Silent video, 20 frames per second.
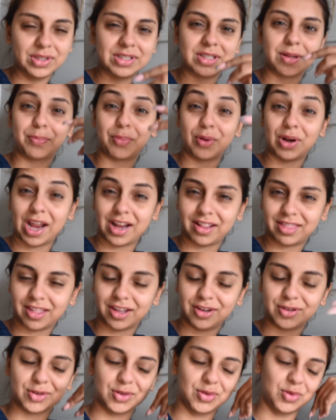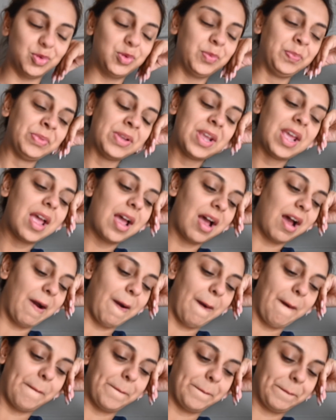It's the polite thing to do.
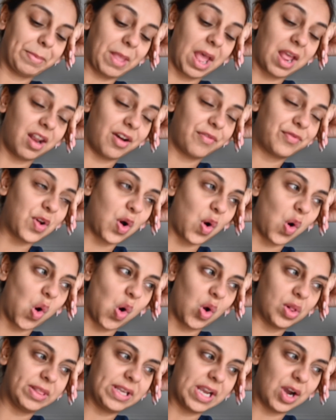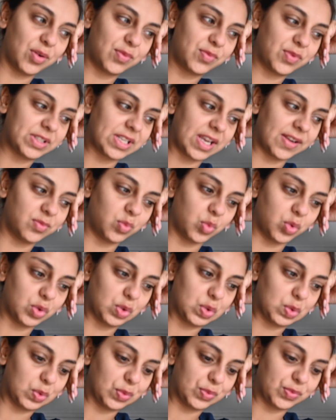Um, I loved all the outfits I've
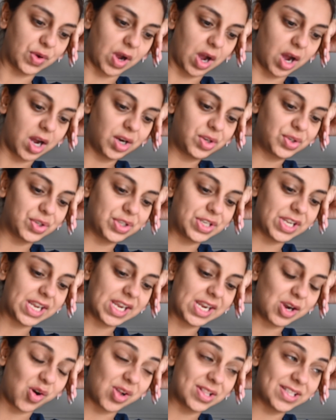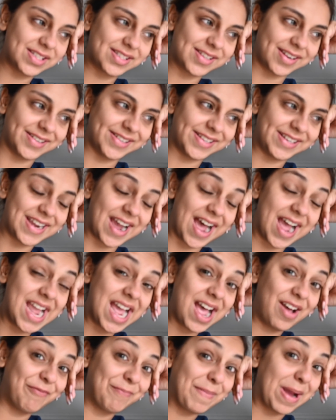worn so far. Today on Sunday, I
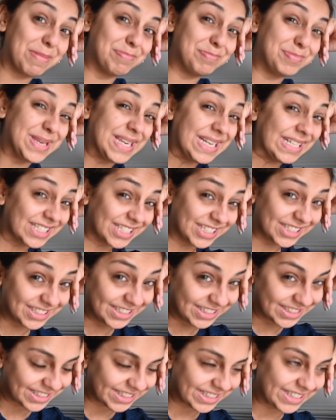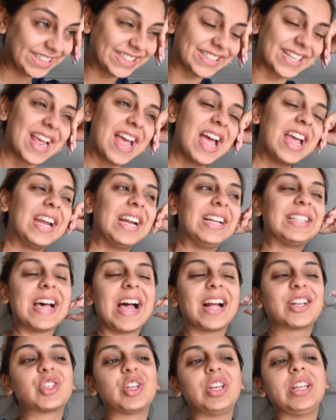have my meet and greet. It's
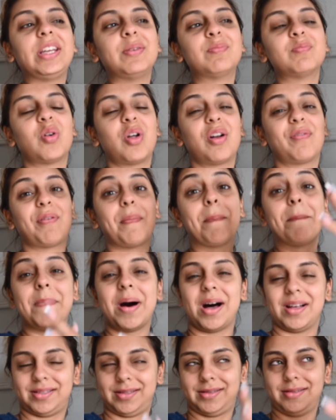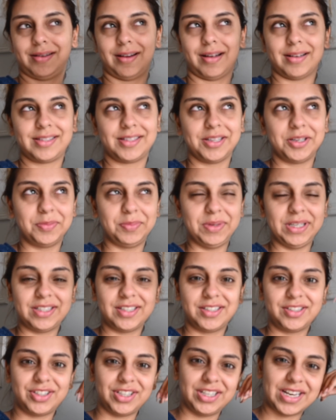actually more of a masterclass than a meet
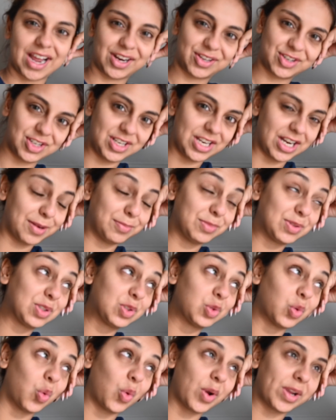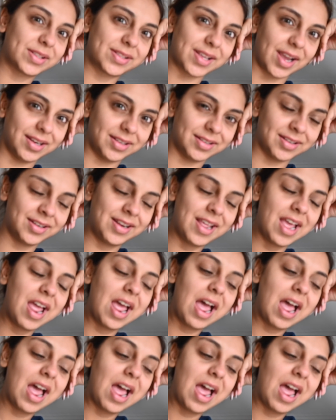and greet, actually, and I'm so excited.